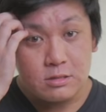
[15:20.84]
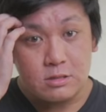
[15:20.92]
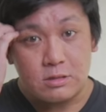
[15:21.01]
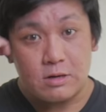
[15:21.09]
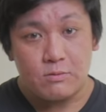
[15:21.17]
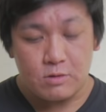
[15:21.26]
So
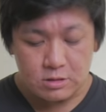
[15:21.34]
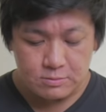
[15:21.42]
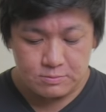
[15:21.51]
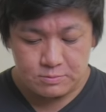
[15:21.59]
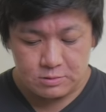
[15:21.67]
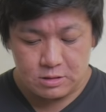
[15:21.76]
that was
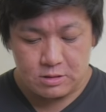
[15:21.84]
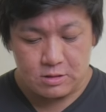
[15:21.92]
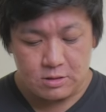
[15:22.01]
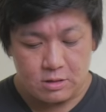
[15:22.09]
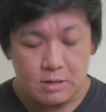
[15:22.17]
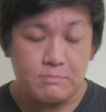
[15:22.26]

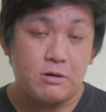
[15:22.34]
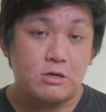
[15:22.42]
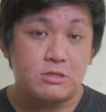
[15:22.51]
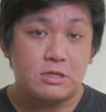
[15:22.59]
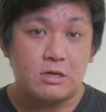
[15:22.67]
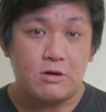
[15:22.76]
the
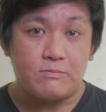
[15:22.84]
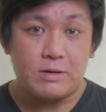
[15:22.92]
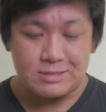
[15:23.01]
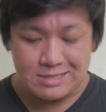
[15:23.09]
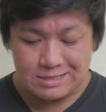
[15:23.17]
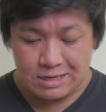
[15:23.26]
unboxing of my
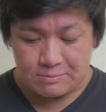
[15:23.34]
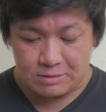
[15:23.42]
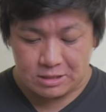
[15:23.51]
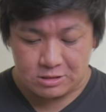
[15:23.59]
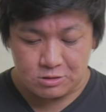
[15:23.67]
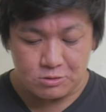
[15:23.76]
ZCAM
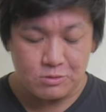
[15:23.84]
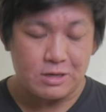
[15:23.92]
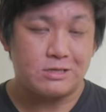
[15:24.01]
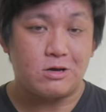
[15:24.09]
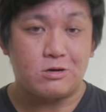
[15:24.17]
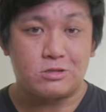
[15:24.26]
E2
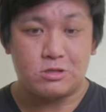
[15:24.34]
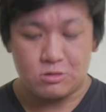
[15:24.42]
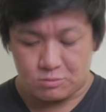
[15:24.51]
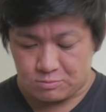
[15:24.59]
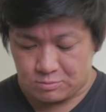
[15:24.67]
and also